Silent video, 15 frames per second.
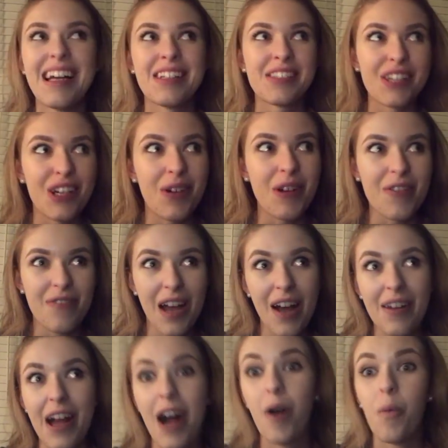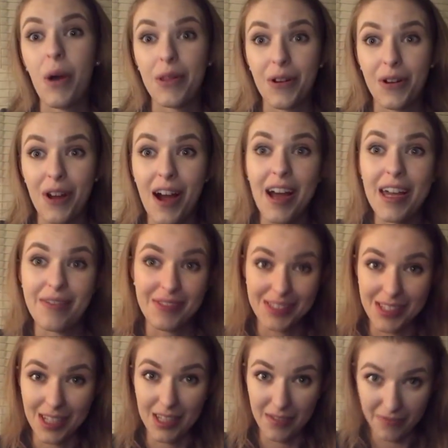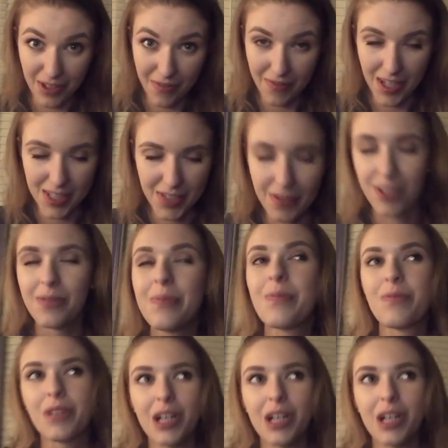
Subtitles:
until we found out whether or not it was in the film festival.